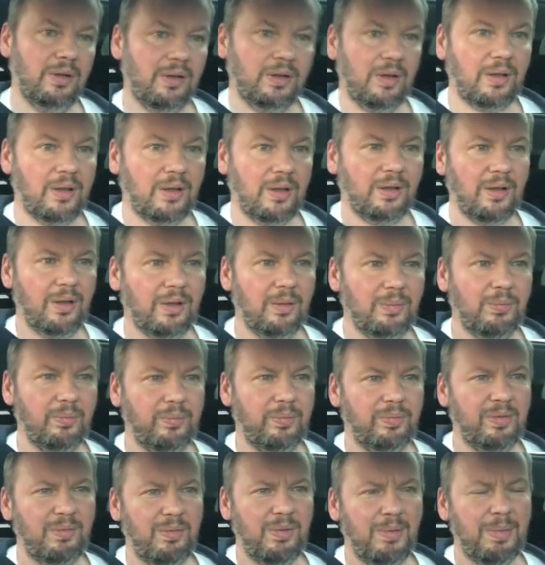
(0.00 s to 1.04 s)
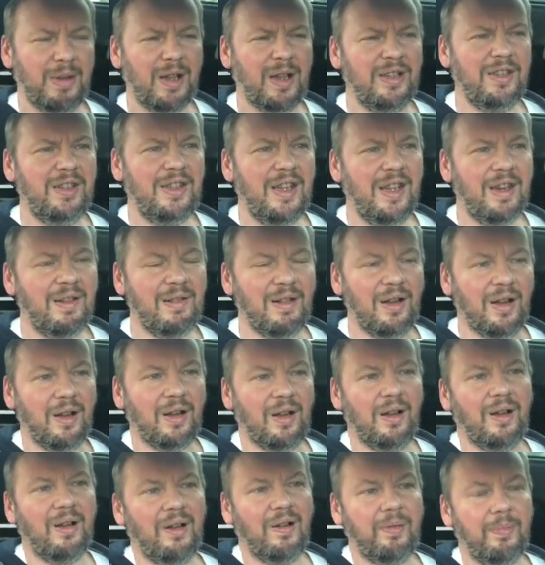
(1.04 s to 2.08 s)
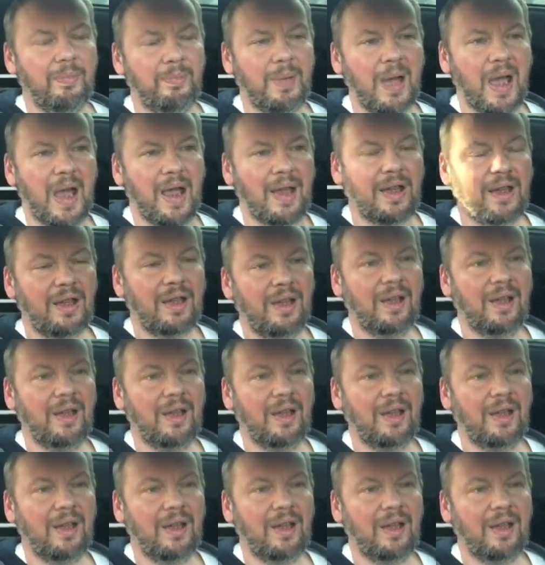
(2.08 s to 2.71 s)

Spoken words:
probably about 1.5 years back.